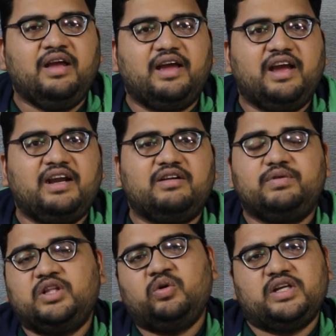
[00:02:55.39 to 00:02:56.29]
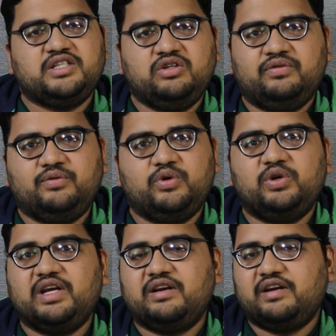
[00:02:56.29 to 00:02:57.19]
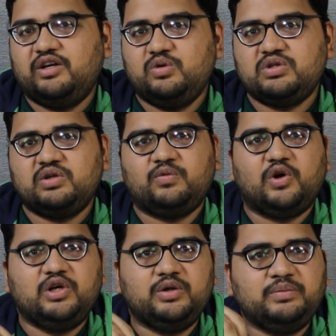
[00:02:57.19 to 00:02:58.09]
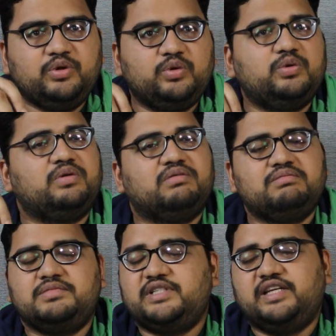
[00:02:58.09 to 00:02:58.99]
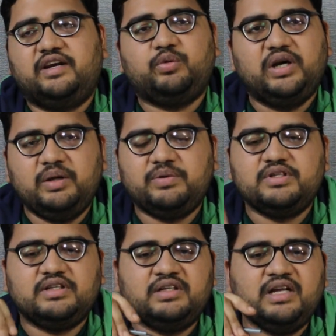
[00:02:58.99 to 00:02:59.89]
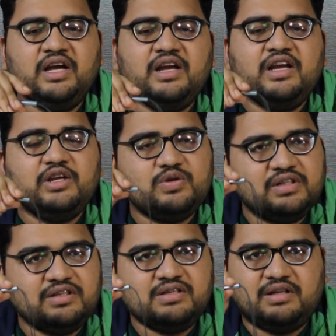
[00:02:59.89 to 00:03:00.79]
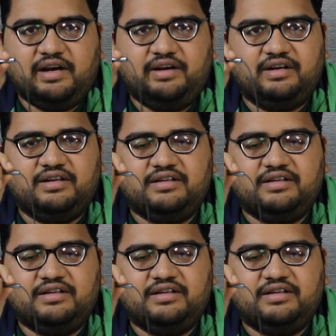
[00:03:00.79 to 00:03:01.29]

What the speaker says: and without touching your phone, you can reduce the volume to say 20% using this slider.